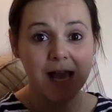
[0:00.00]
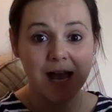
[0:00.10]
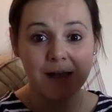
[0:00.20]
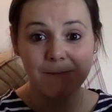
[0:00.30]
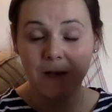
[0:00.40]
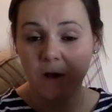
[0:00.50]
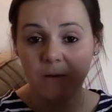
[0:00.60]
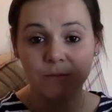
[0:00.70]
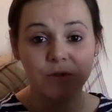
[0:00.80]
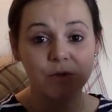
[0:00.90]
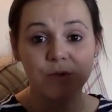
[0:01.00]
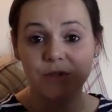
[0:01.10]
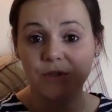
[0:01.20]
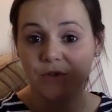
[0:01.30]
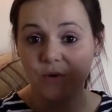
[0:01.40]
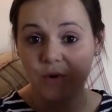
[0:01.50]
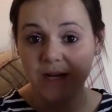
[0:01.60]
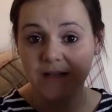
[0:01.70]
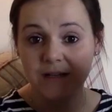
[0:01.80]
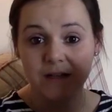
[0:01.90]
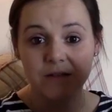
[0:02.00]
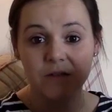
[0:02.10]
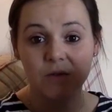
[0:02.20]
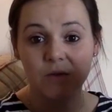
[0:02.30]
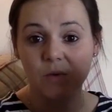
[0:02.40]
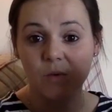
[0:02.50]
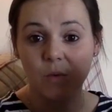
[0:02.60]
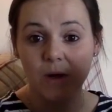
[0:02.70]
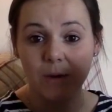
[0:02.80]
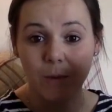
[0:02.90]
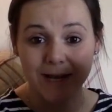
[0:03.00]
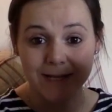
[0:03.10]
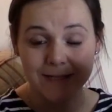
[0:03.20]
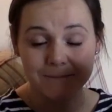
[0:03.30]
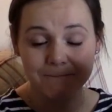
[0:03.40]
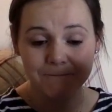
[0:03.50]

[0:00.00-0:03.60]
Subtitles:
had become so destroyed and so wicked.